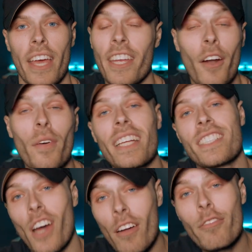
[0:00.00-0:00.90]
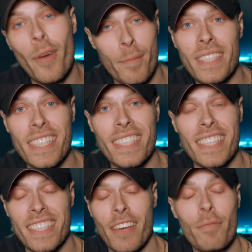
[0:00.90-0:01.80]
And you know what that's done for my business
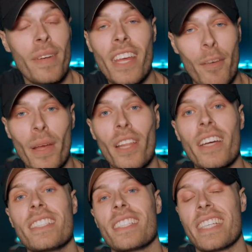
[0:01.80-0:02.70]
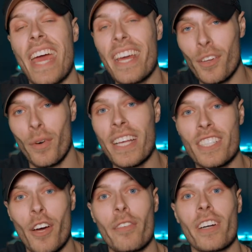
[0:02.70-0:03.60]
is giving me the ability to take the
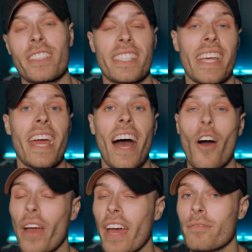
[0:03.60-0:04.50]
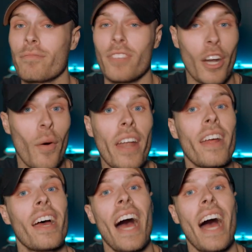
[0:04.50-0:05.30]
reins over to say, okay, you know what?